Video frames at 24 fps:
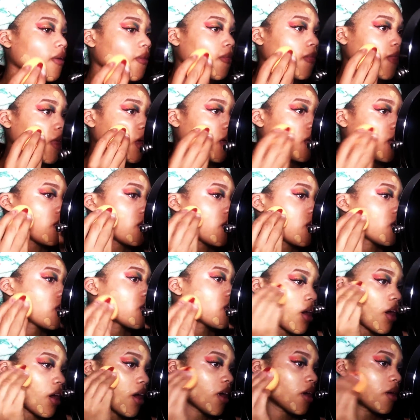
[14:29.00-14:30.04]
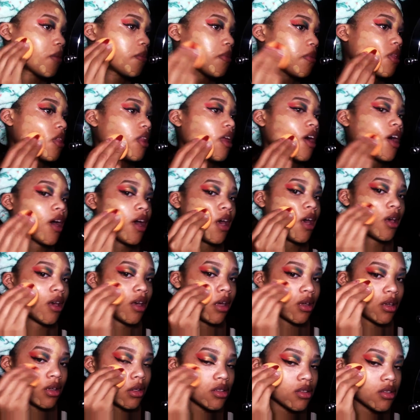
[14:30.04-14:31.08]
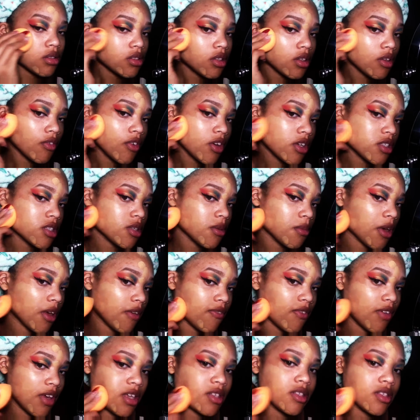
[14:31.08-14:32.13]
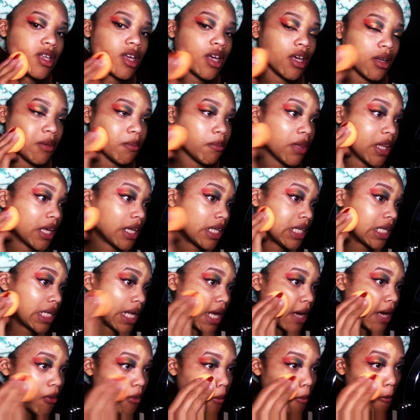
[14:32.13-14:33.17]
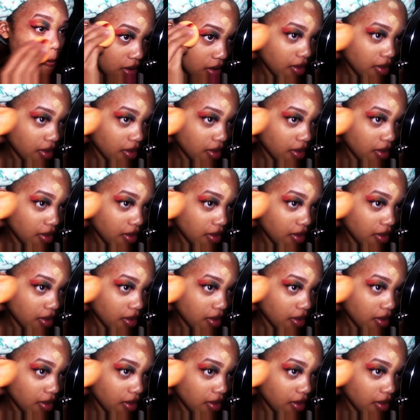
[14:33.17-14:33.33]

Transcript: And then I apply to the rest of my face and blend it out.